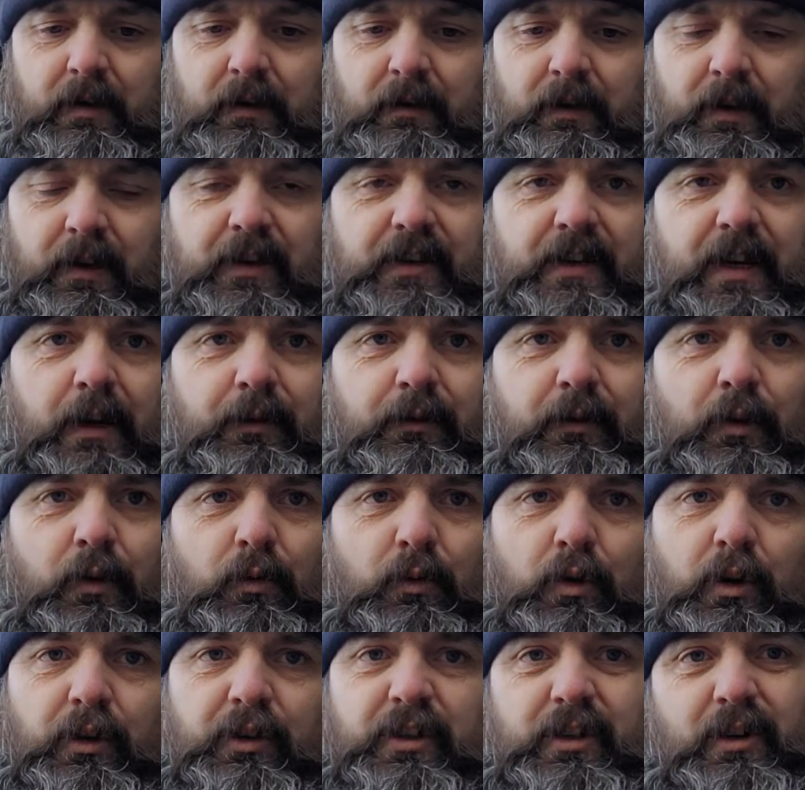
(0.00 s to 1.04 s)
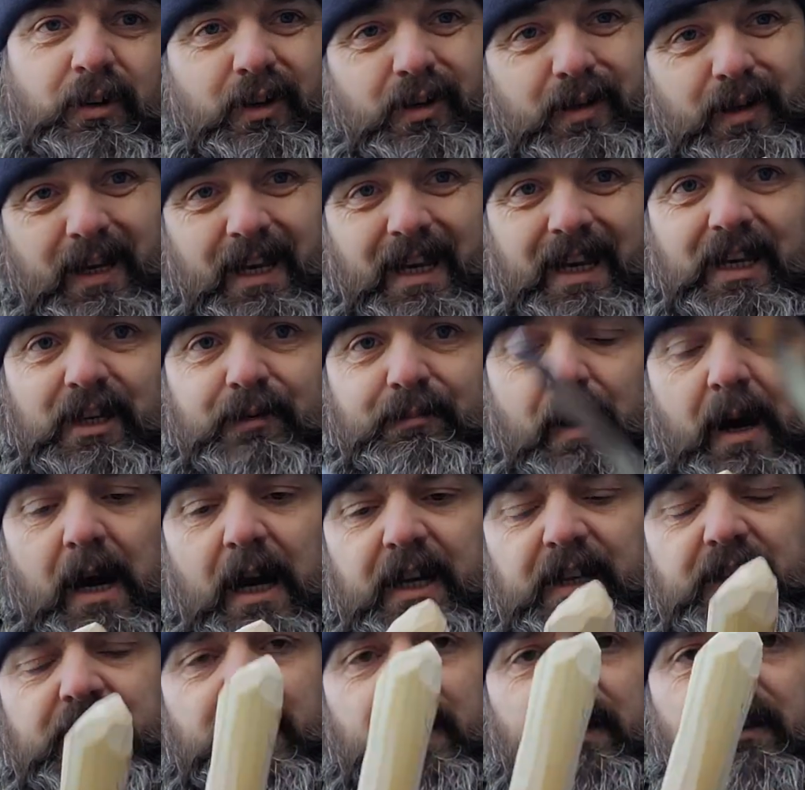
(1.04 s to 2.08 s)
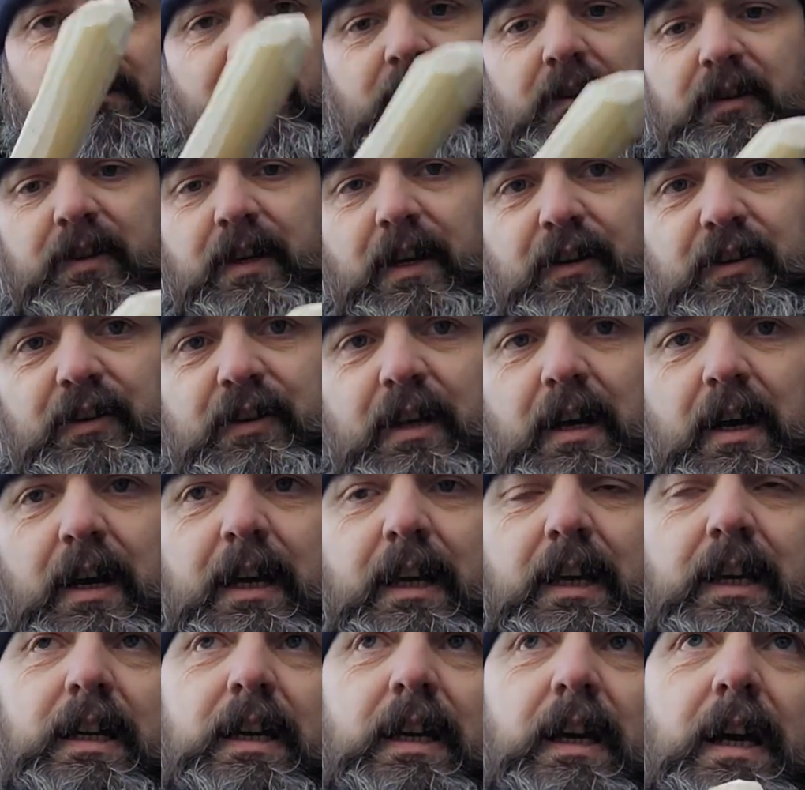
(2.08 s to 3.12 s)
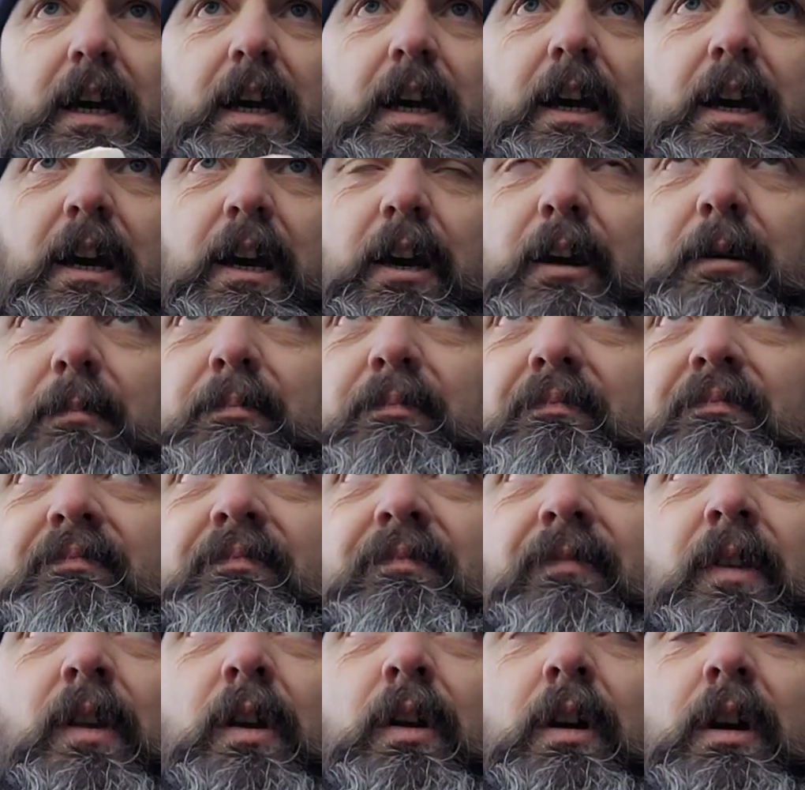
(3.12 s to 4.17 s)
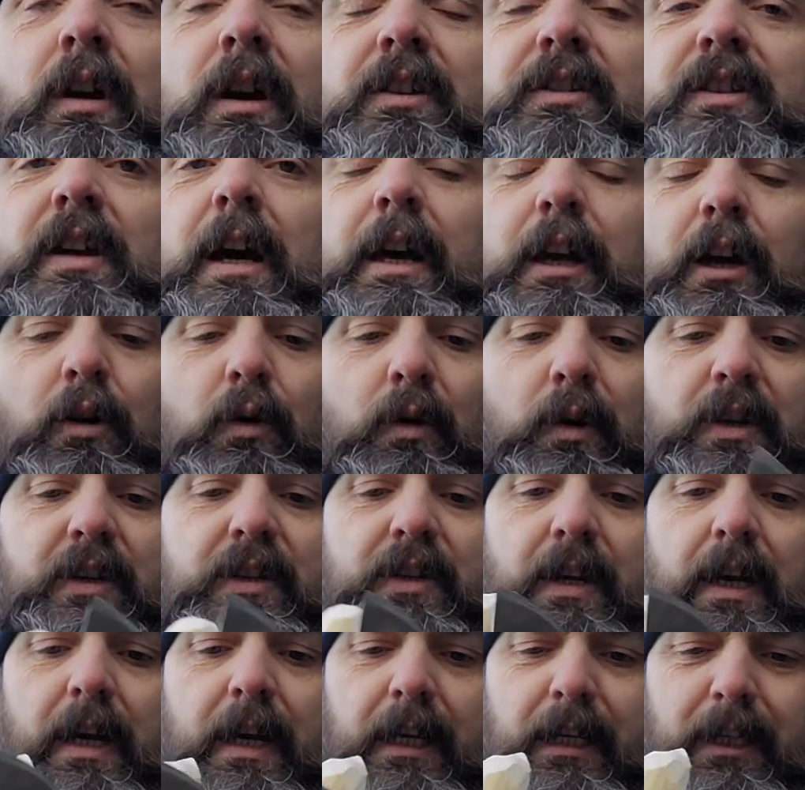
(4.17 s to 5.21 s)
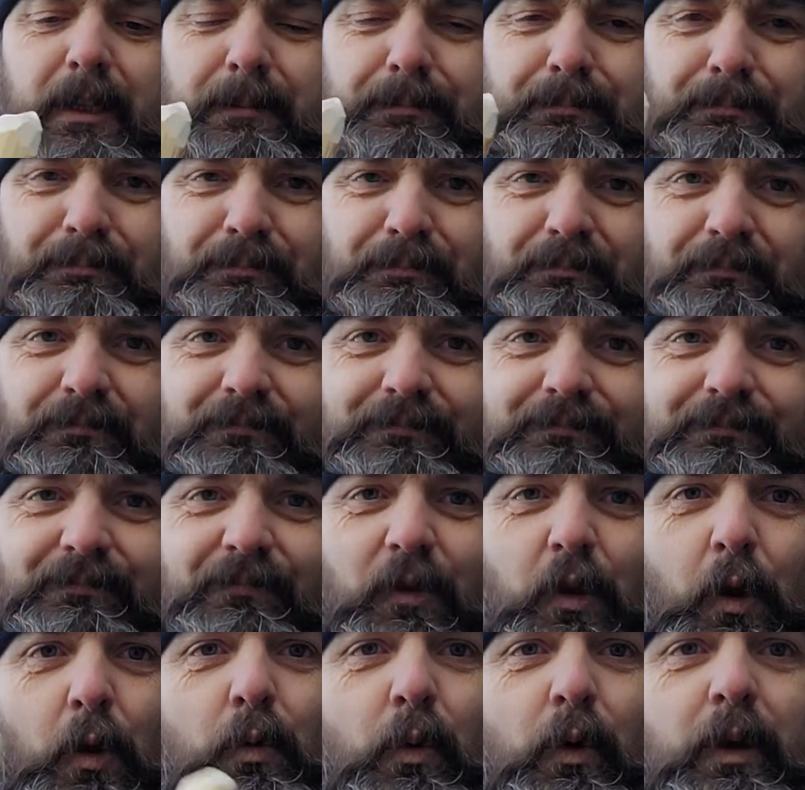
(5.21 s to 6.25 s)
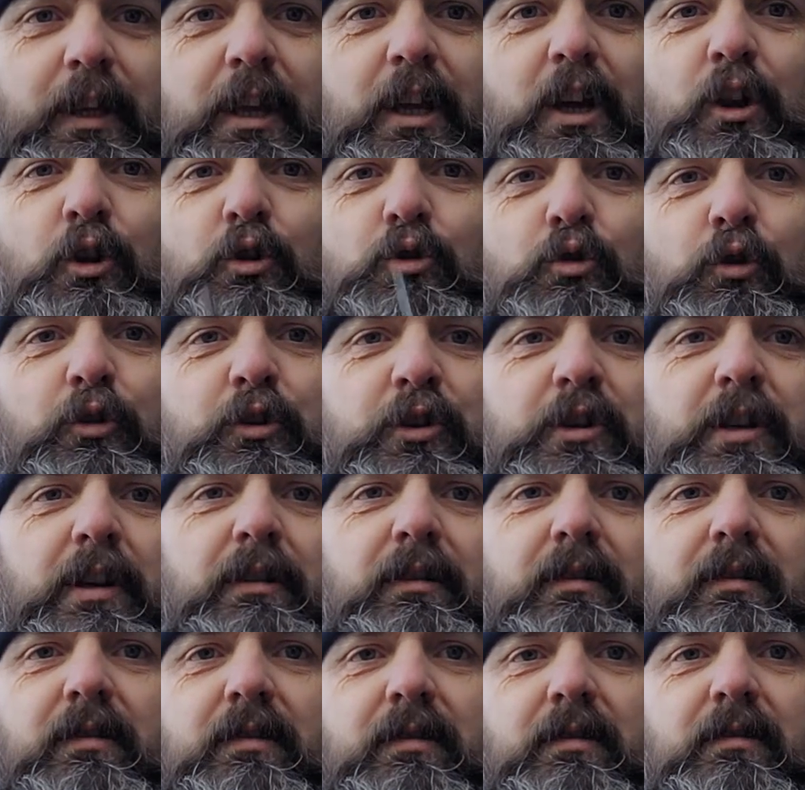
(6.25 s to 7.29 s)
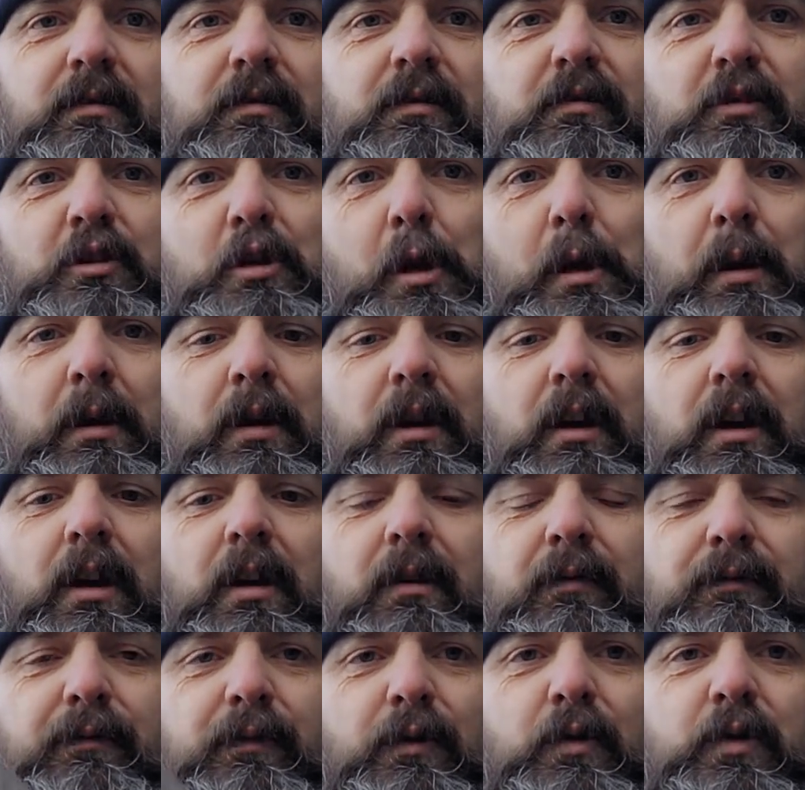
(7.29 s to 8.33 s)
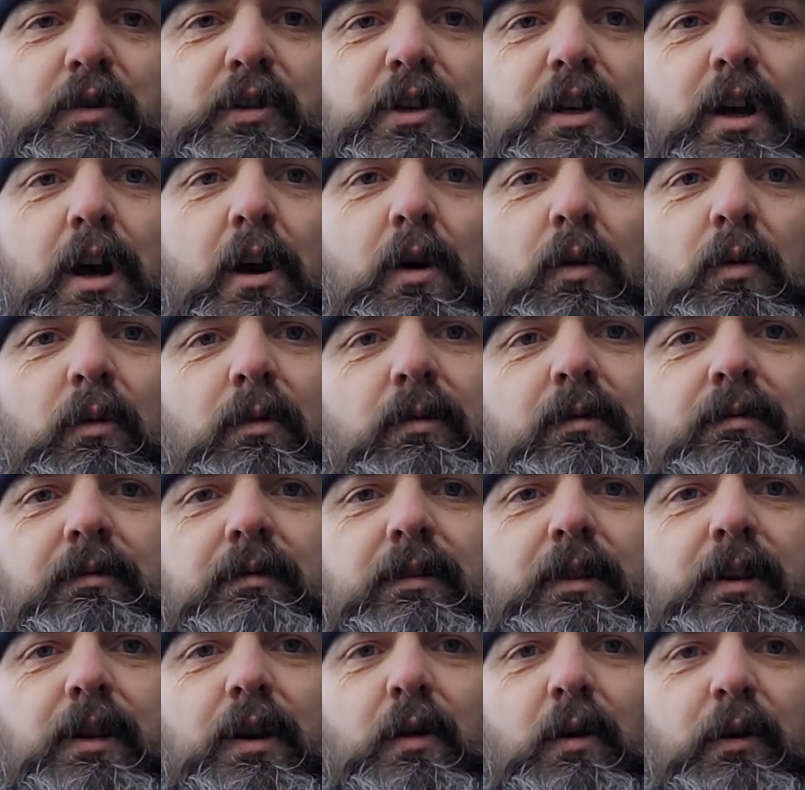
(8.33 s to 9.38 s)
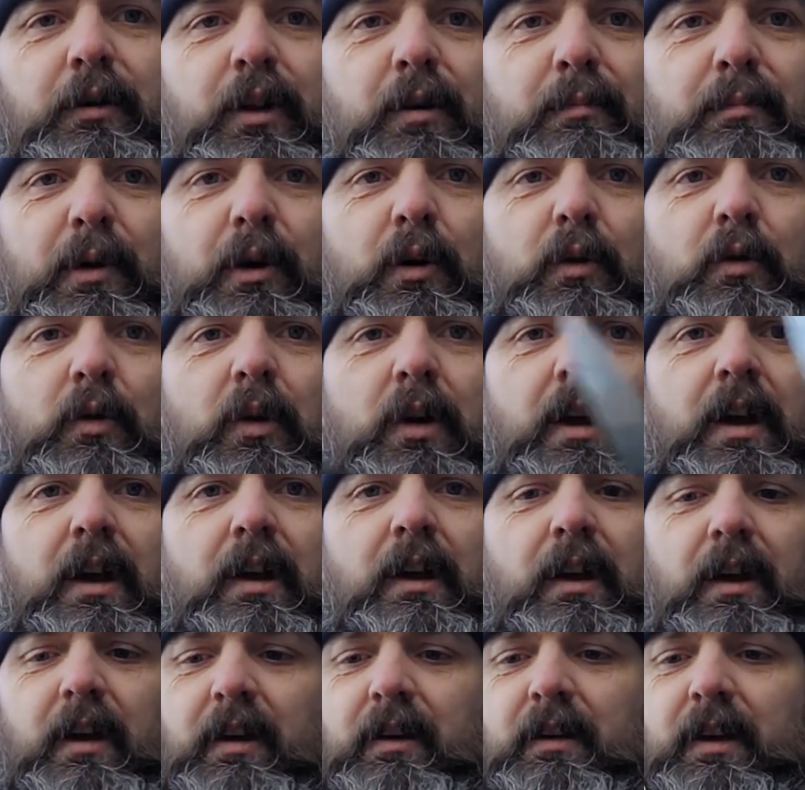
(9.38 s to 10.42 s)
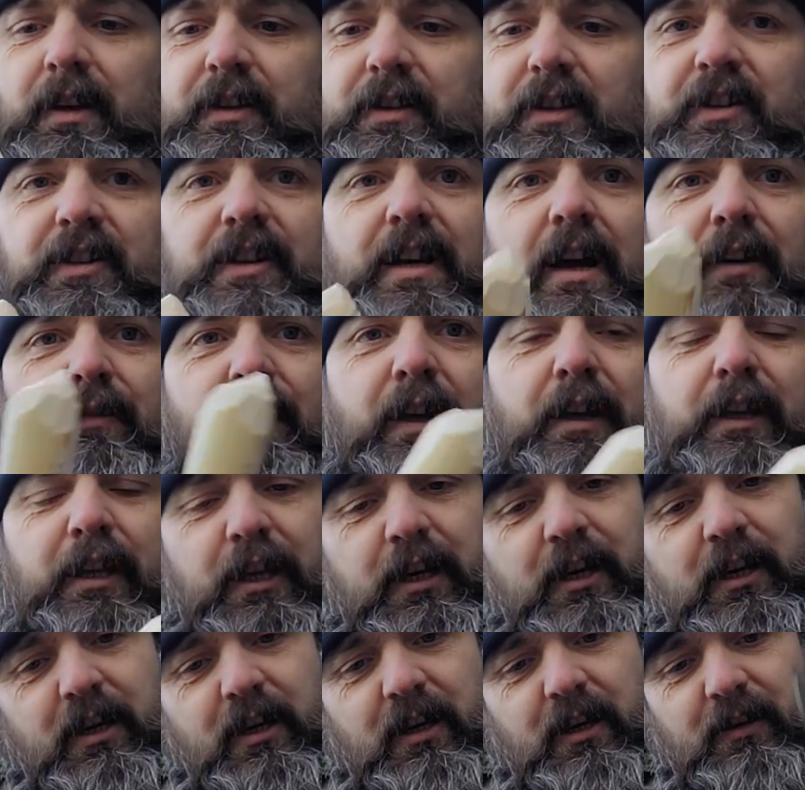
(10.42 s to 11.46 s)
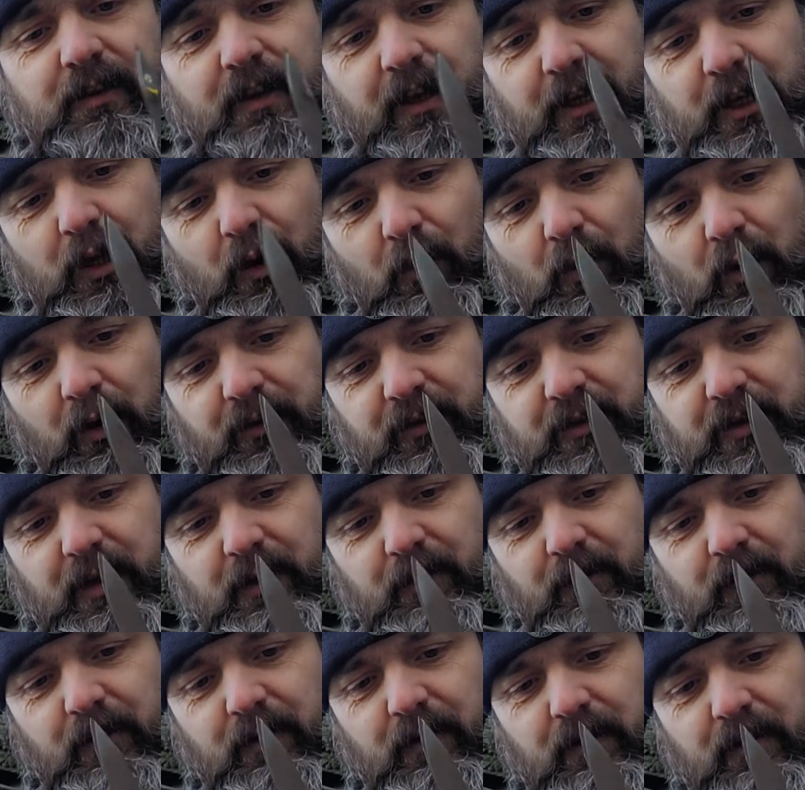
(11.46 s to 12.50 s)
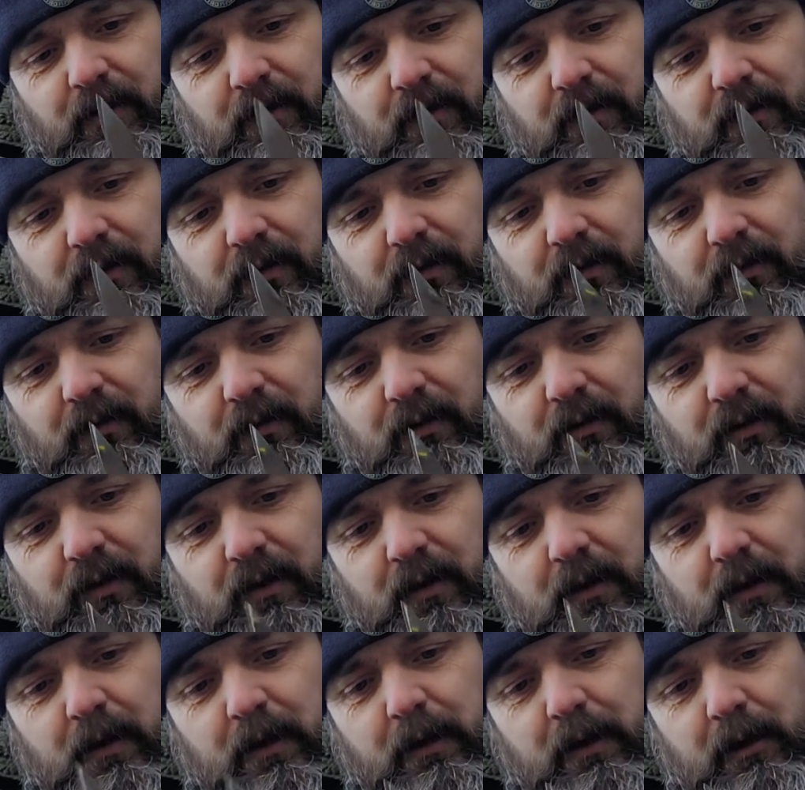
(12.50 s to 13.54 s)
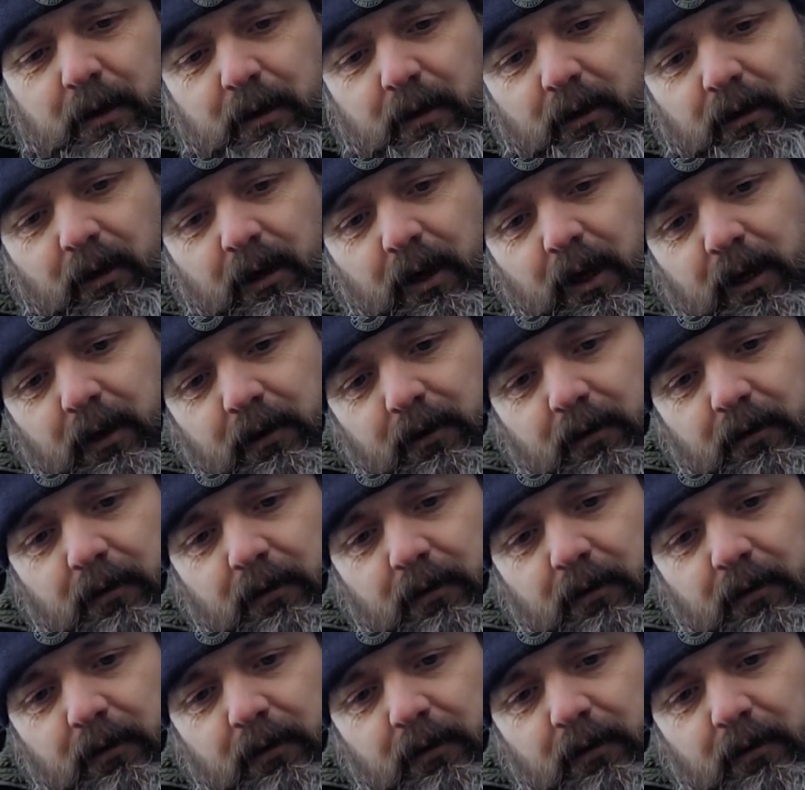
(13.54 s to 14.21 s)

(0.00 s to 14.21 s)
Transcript: that sound in the wood, so it is biting. It sounds like, as I always say, when you're crunching through snow, you're on your boot. That's the sound that you're wanting. Okay.